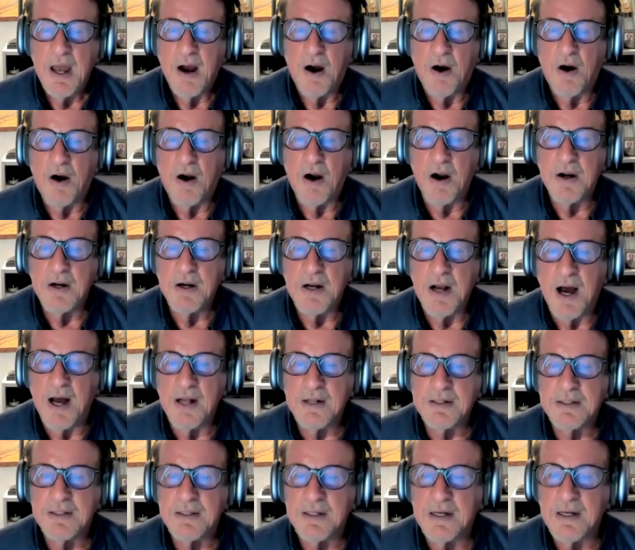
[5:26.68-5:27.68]
are
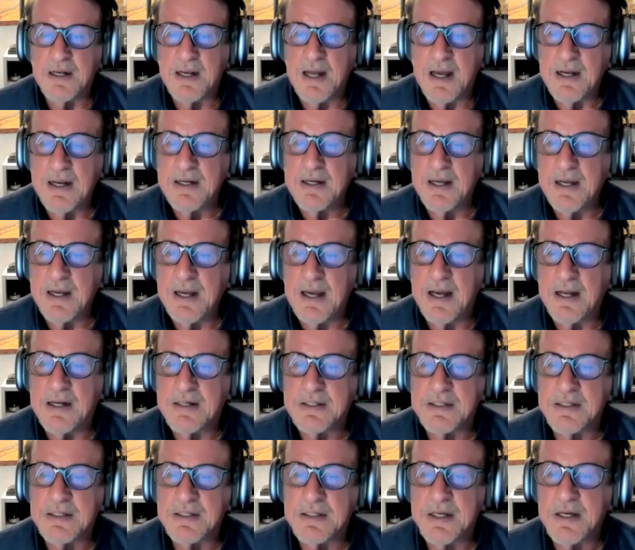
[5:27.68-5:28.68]
not the lending
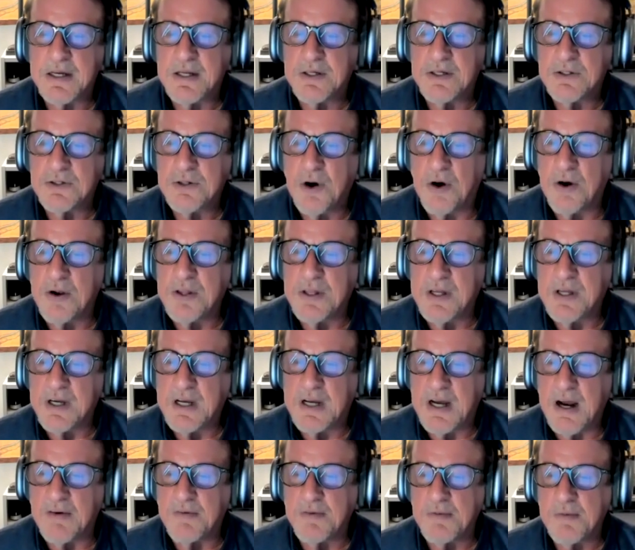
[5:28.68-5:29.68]
entity nor the
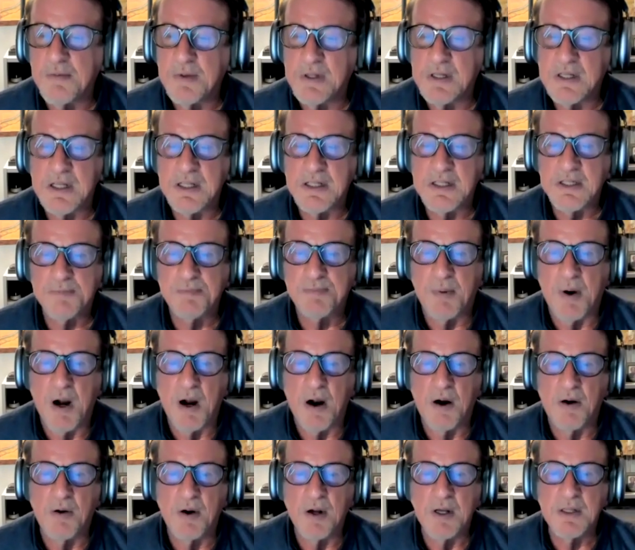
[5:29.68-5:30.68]
government that's
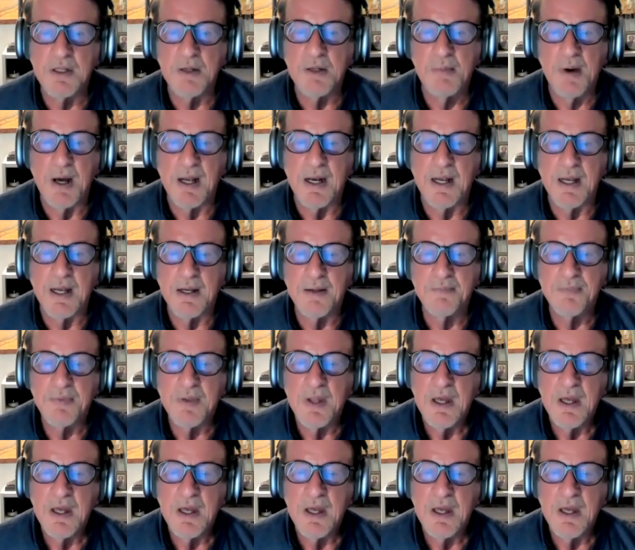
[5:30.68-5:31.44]
borrowing the money.